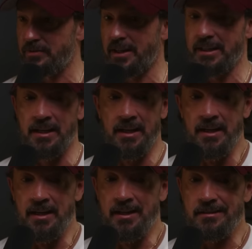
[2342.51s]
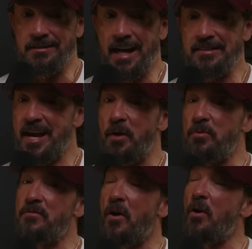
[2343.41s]
Like, that's how
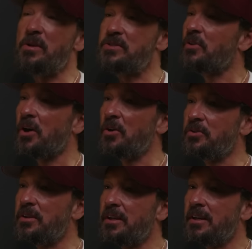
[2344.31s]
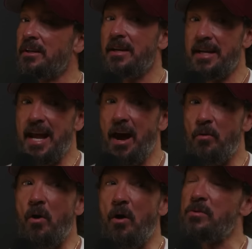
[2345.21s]
we've always grown and how
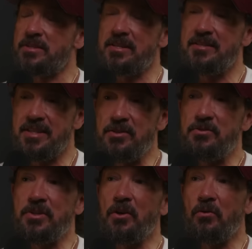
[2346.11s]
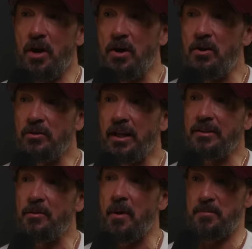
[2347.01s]
we'll always continue to grow. Like,
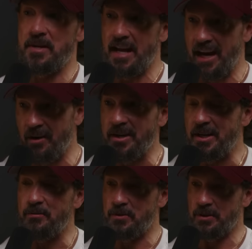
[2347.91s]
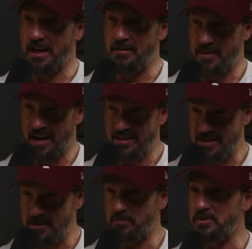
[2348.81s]
there might be an area of your life that I
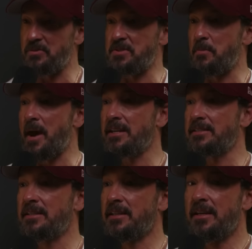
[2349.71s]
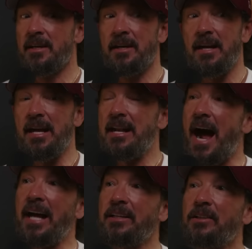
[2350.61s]
deeply respect, and
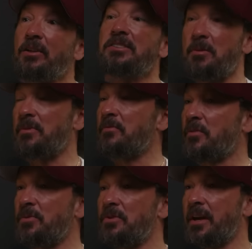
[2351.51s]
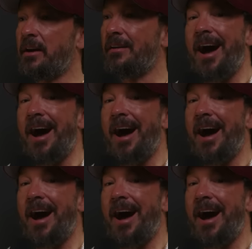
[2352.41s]
I can learn something from you there.